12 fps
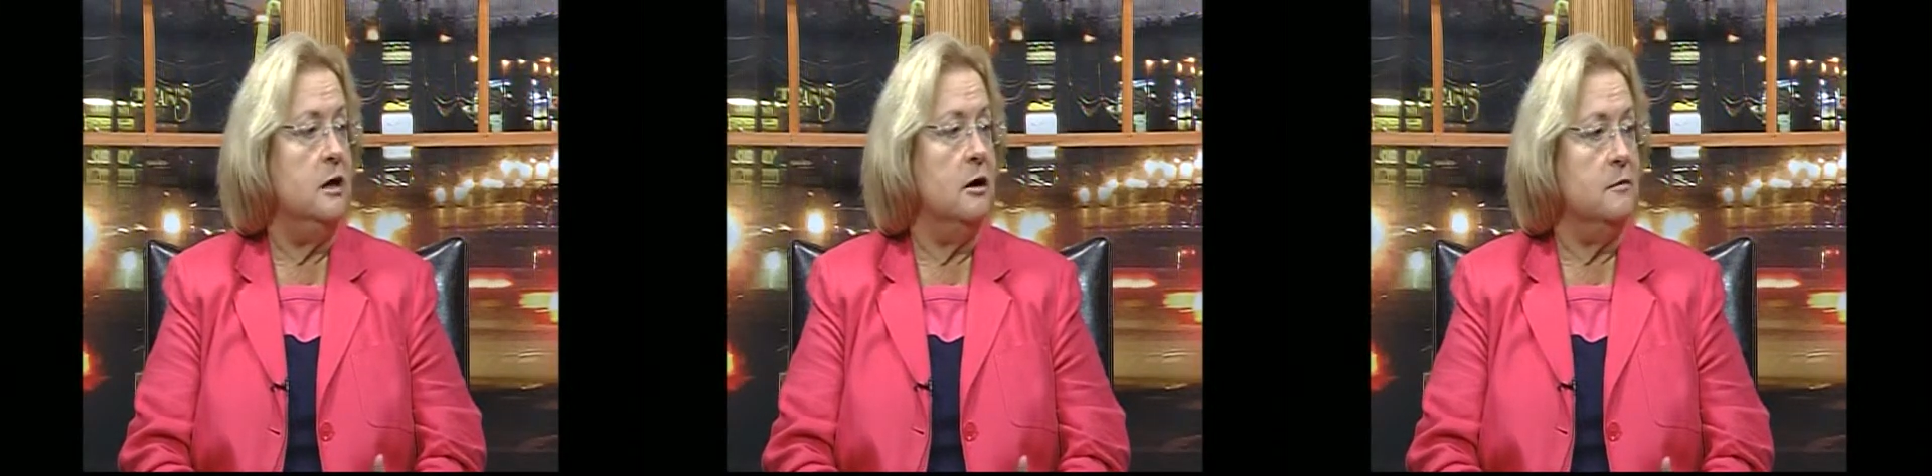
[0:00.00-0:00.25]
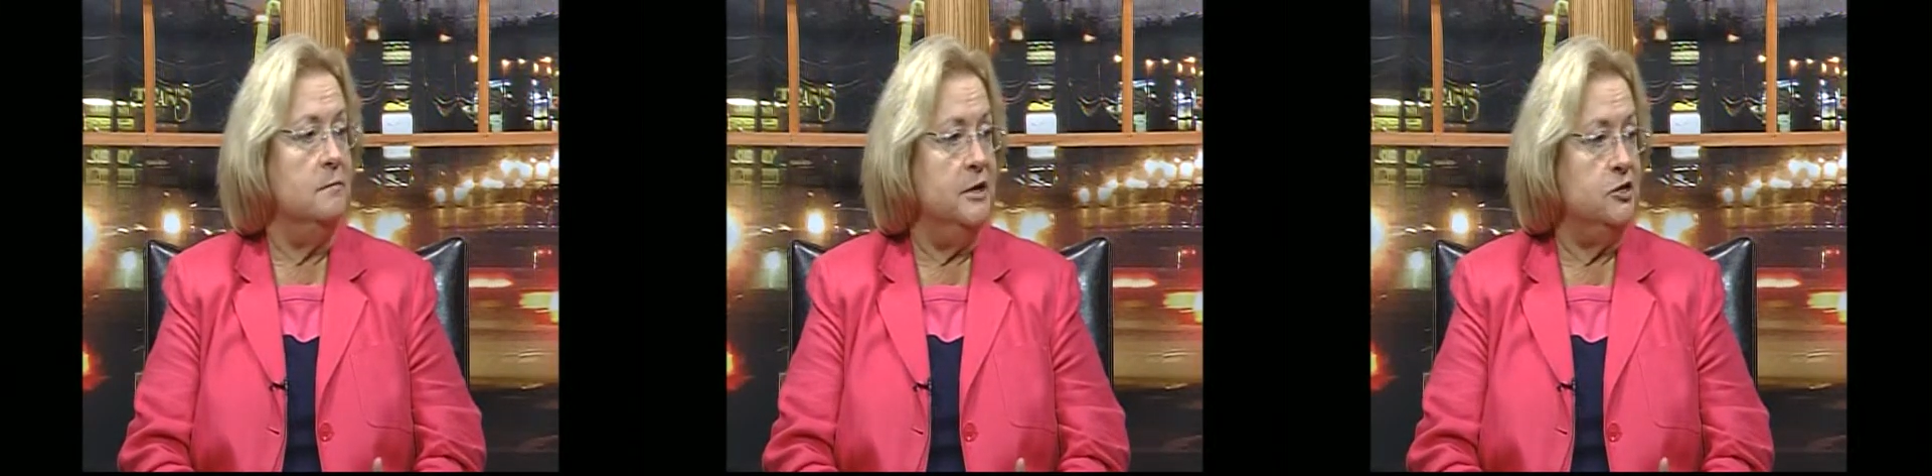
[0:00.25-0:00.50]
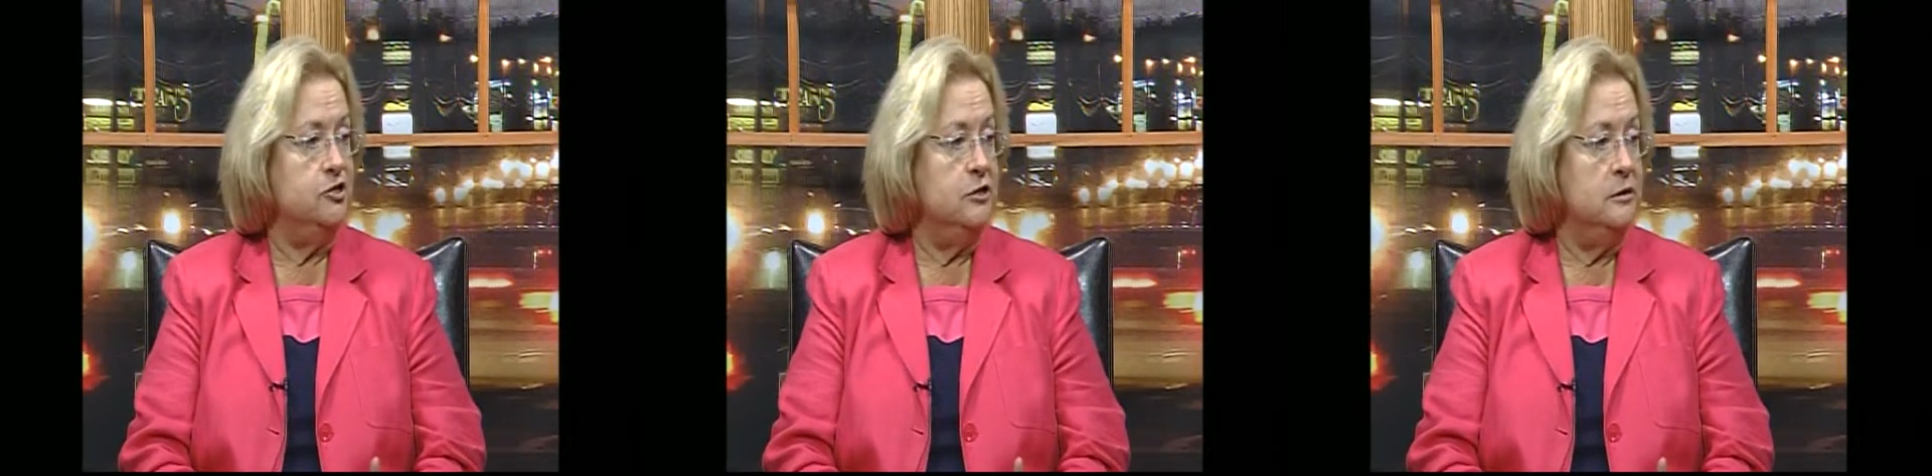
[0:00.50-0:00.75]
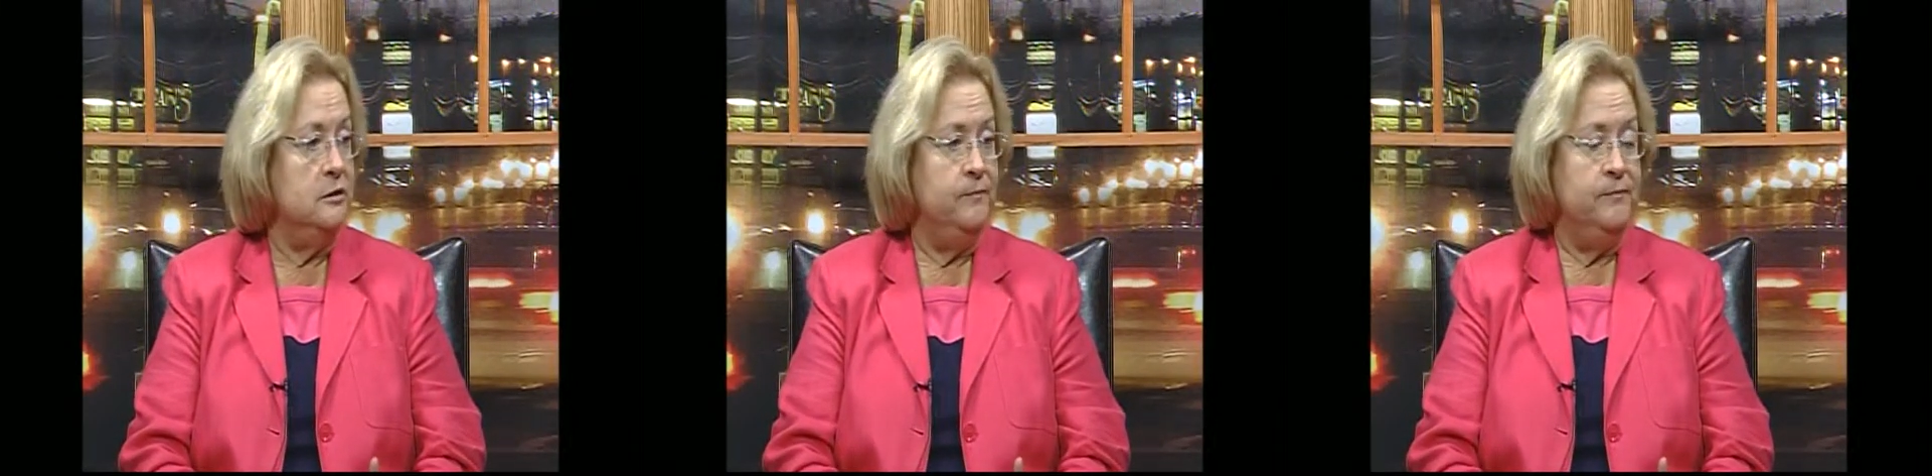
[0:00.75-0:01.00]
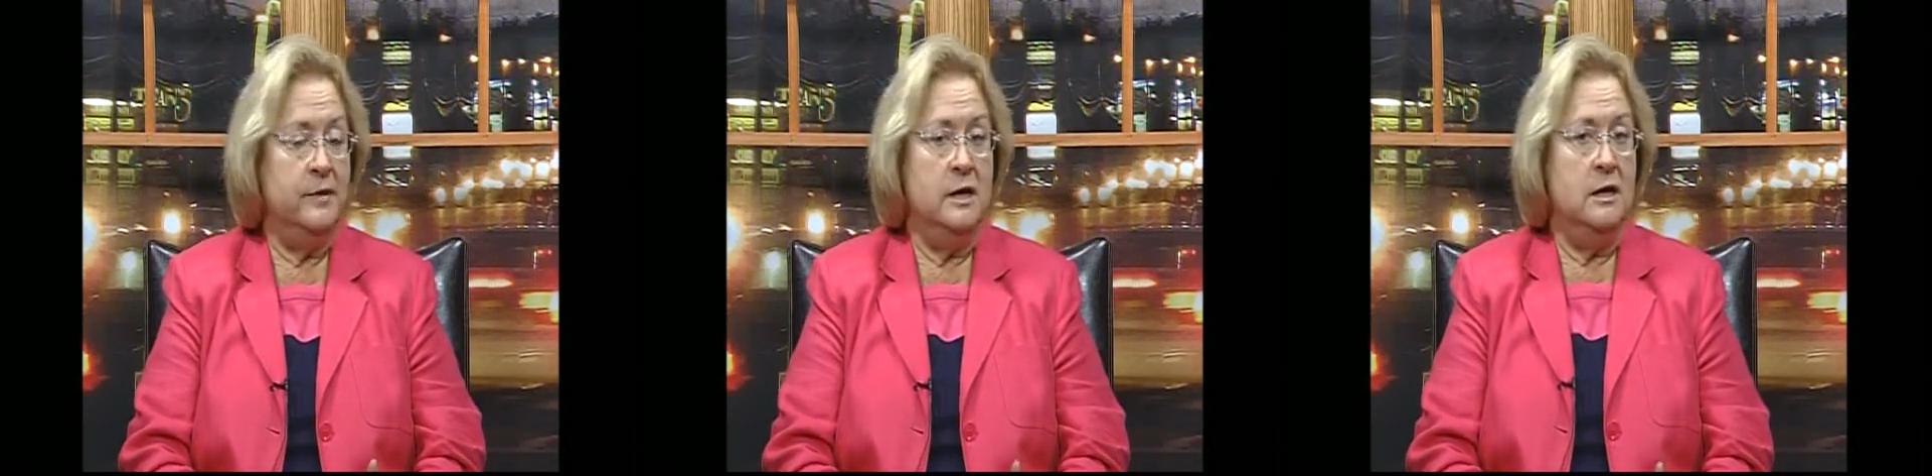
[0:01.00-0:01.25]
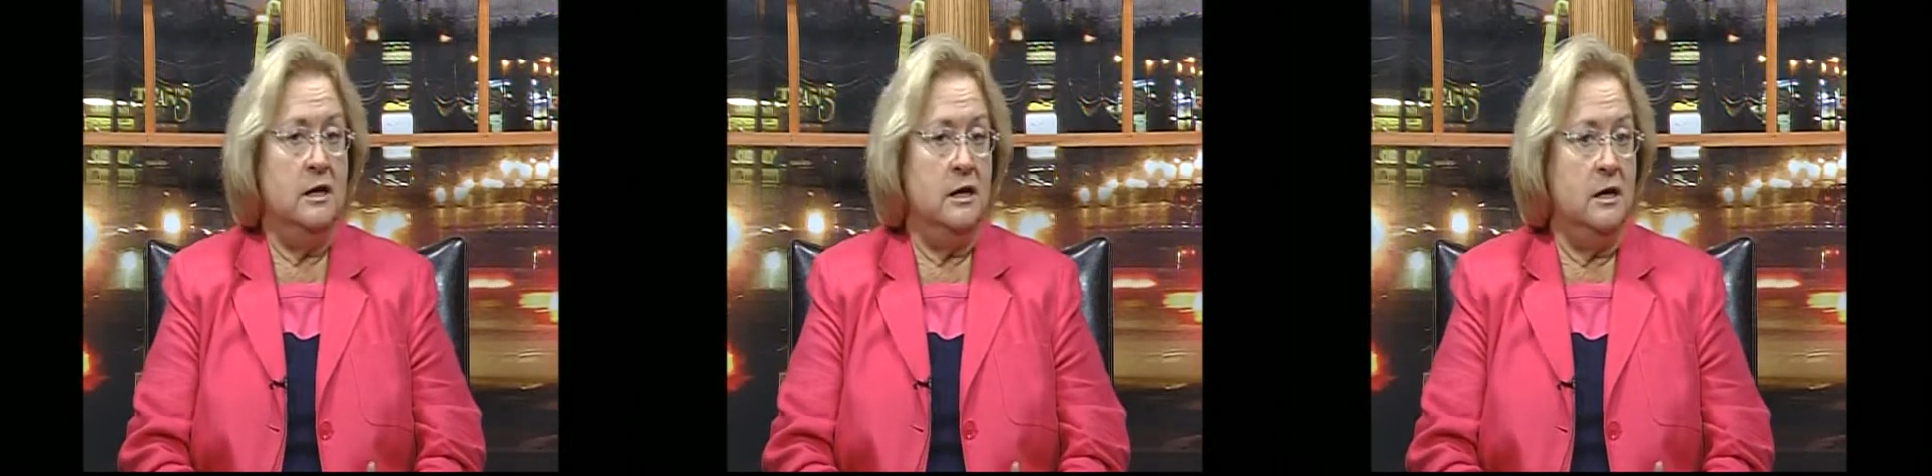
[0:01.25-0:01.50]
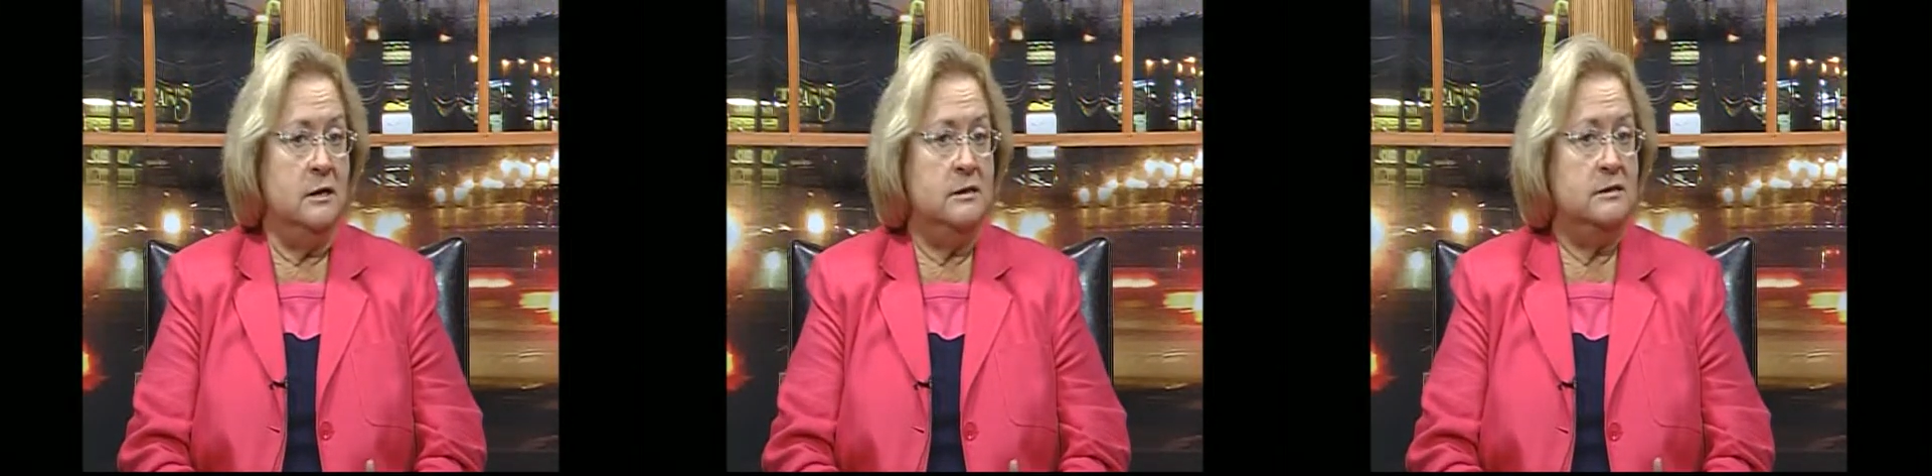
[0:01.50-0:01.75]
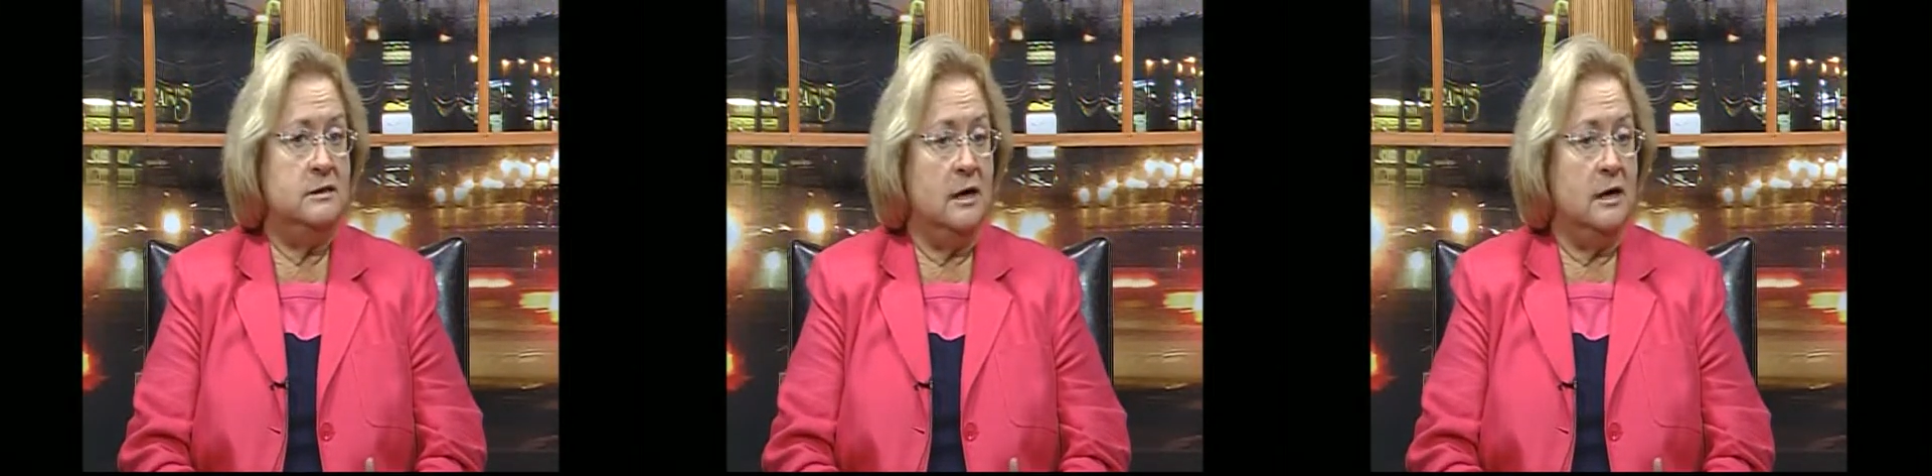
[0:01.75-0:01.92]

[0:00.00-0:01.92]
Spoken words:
our mission is.